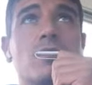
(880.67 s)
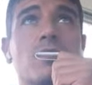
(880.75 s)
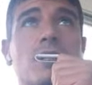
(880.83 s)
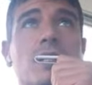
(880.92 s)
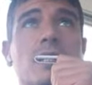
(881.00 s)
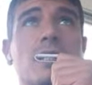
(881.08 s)

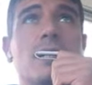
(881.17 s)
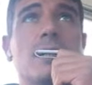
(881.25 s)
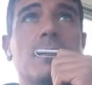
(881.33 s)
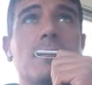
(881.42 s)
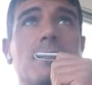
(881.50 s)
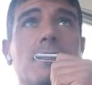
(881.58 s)
was really
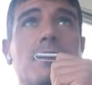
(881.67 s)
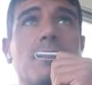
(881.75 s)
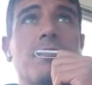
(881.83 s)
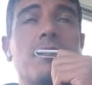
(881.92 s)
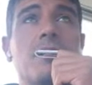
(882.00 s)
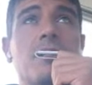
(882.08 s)

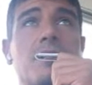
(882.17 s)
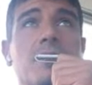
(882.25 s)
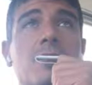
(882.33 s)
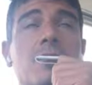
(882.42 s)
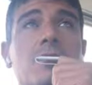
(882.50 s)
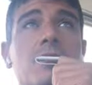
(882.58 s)
something
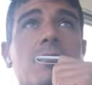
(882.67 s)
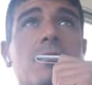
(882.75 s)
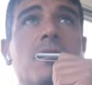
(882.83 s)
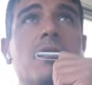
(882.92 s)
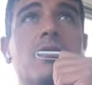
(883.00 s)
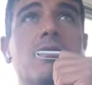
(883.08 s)
new,
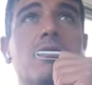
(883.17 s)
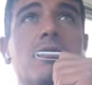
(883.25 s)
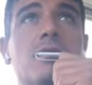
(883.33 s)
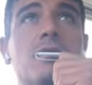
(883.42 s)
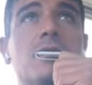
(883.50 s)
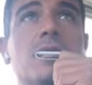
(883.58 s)
something
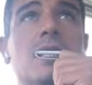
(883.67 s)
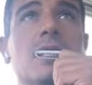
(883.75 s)
innovative,